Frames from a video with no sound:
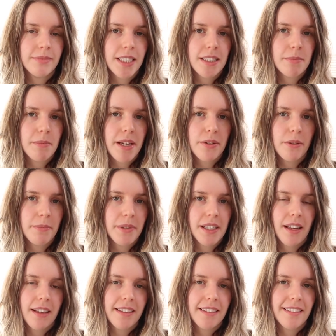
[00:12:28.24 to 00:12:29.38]
this might not be
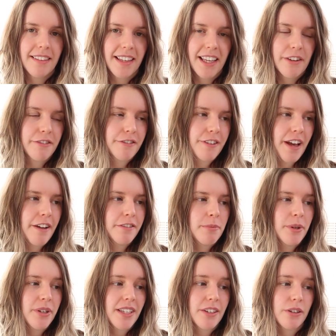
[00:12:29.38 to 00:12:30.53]
like the gift for
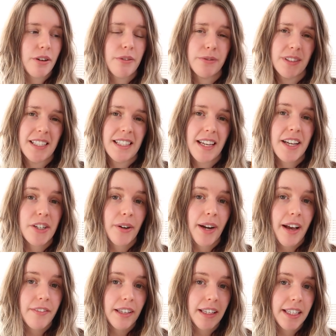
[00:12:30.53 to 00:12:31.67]
everybody, and obviously I don't
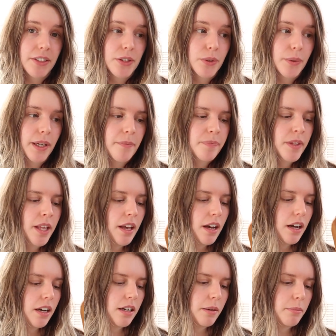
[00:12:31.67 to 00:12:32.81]
have a link to it,
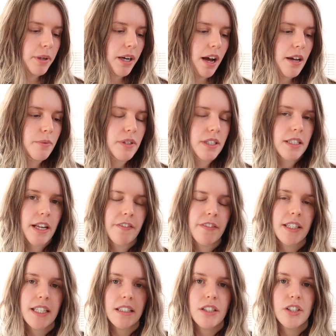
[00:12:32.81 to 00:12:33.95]
but I would
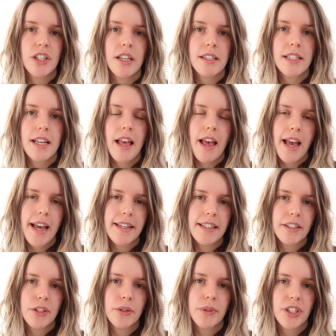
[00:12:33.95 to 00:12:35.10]
definitely suggest
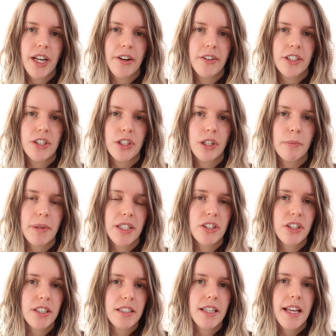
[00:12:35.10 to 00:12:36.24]
heading to a charity shop and
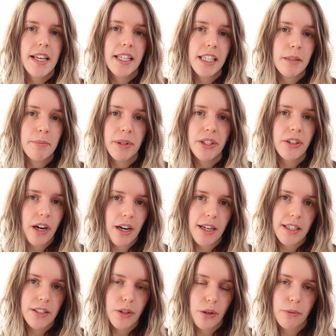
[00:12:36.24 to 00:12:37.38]
just keeping your
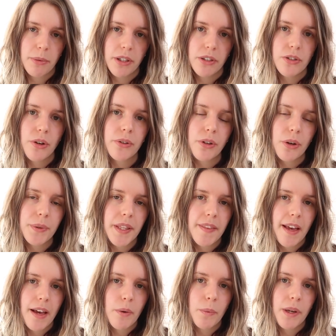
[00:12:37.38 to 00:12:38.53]
eyes open. Don't go in
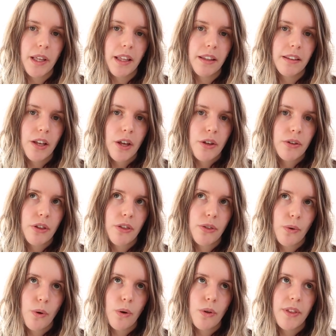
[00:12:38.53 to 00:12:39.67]
there with the
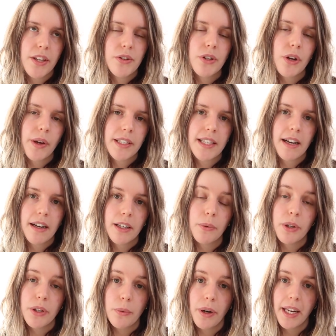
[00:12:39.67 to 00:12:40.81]
thought that you know exactly
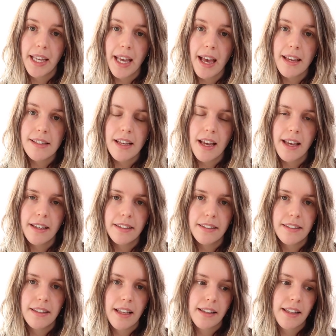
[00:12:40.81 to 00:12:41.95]
what you want to get
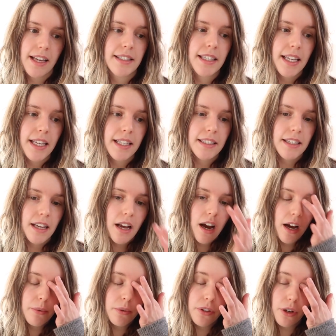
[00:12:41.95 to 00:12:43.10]
and that's it.
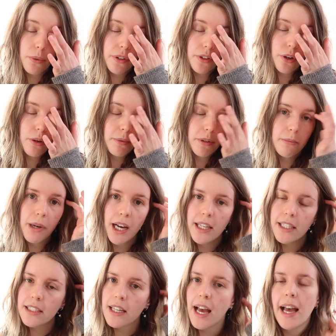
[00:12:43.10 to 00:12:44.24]
I would go with an open
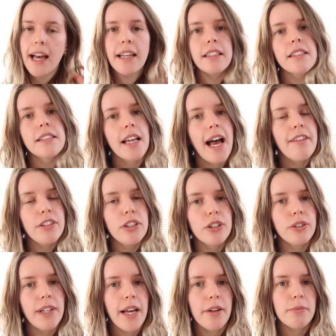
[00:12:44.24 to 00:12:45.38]
mind and have a look
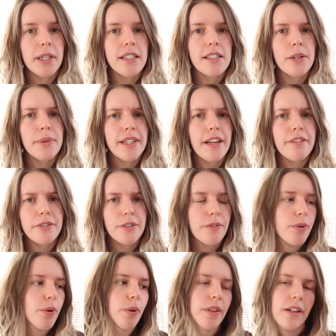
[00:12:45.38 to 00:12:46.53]
around, because I would never have
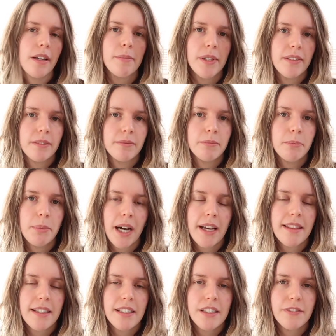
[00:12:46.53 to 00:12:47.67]
thought that I'm gonna buy
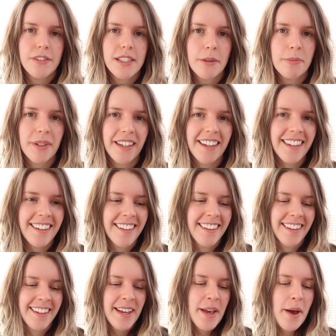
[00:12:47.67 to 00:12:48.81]
this for somebody.
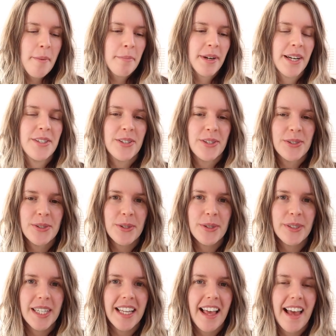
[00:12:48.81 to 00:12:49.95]
But I just saw
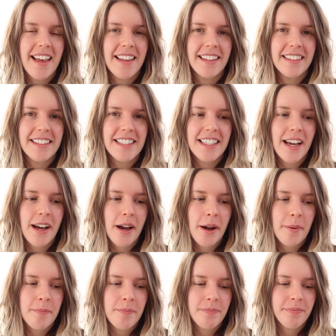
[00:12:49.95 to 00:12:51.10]
it and
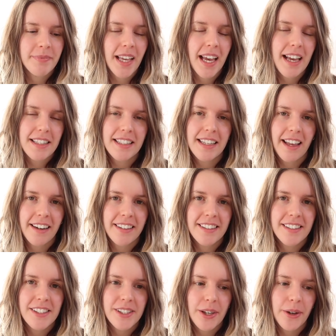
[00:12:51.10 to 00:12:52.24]
I had to get it.
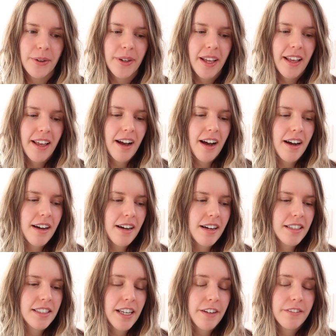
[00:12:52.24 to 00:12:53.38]
So
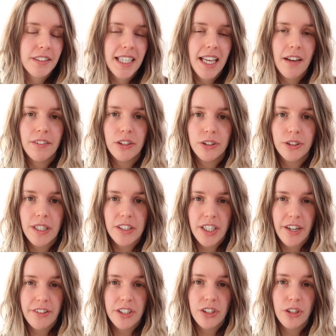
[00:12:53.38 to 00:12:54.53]
definitely have a look around
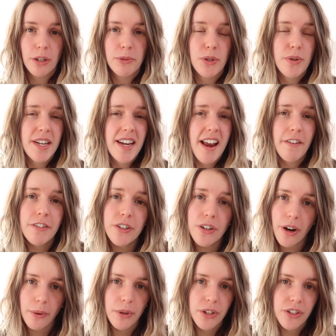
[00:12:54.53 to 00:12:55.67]
charity shops. You never
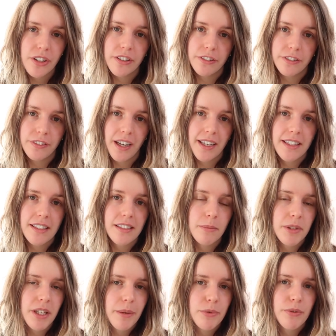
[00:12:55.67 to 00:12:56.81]
know what you're going to find.
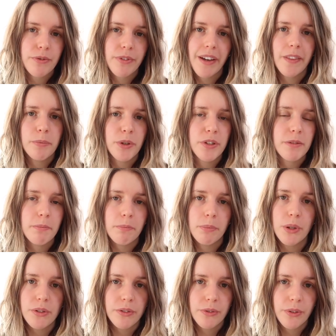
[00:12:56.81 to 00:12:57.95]
Sometimes you find the most
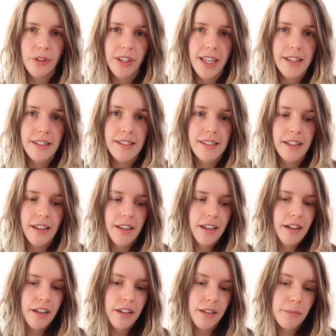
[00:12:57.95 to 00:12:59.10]
beautiful things,
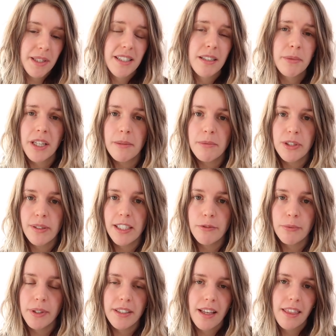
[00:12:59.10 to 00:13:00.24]
and sometimes you
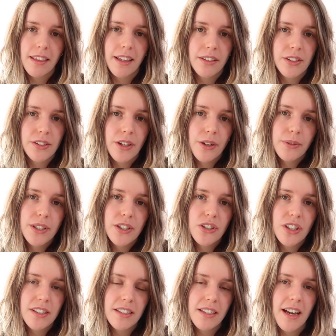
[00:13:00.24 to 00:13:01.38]
leave with nothing. So it's
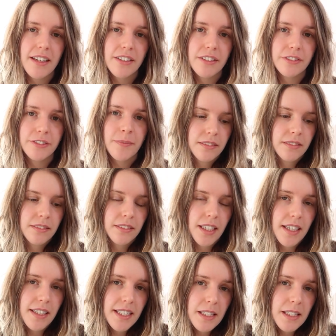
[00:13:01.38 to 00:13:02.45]
just kind of an